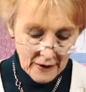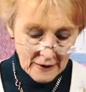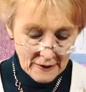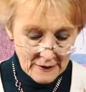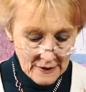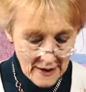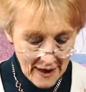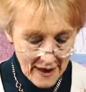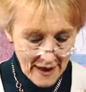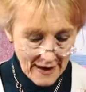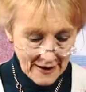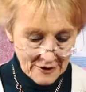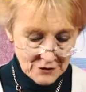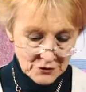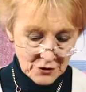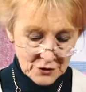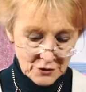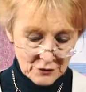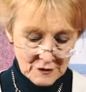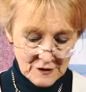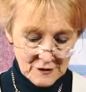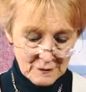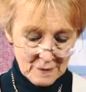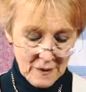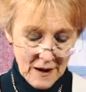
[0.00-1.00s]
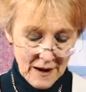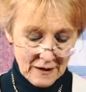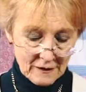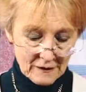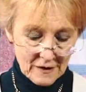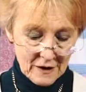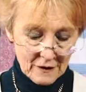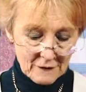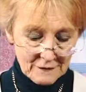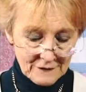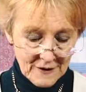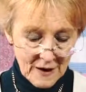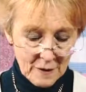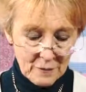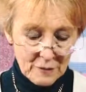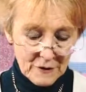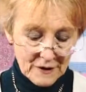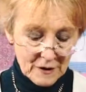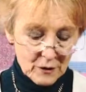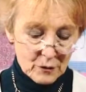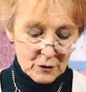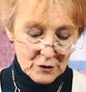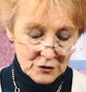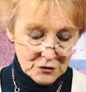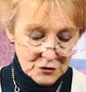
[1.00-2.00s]
Lay it onto its background
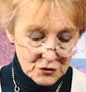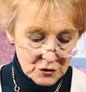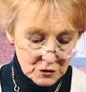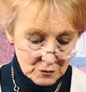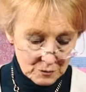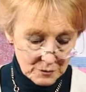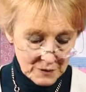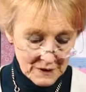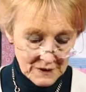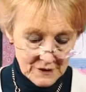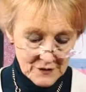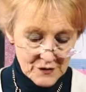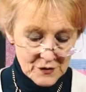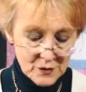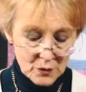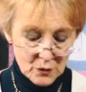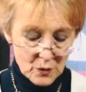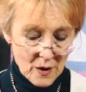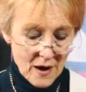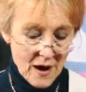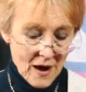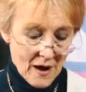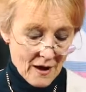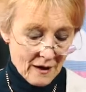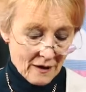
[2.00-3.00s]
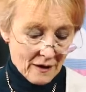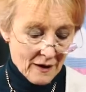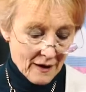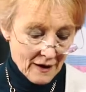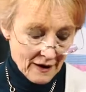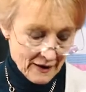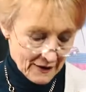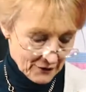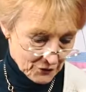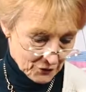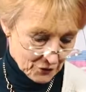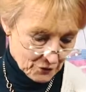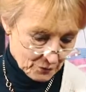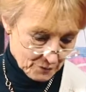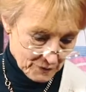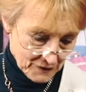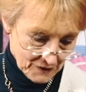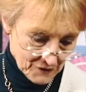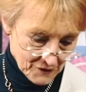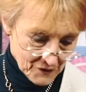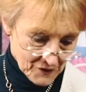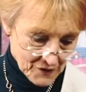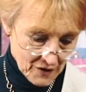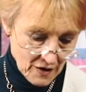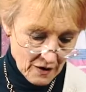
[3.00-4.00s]
fabric, which could be a square, it could be
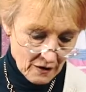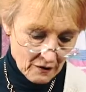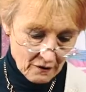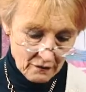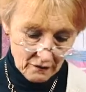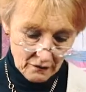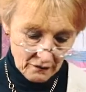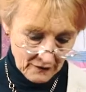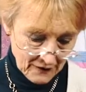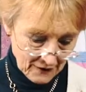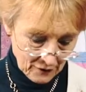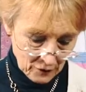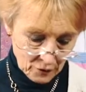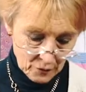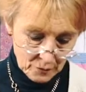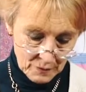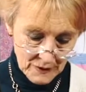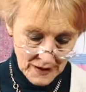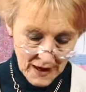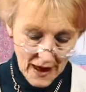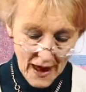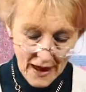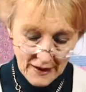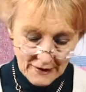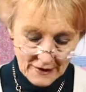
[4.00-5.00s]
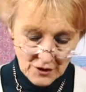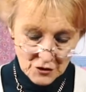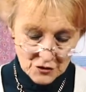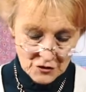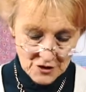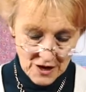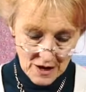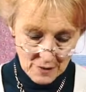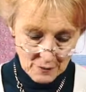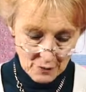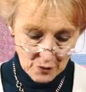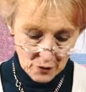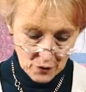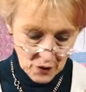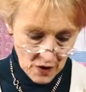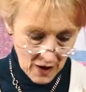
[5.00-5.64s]
a circle, it could be any shape you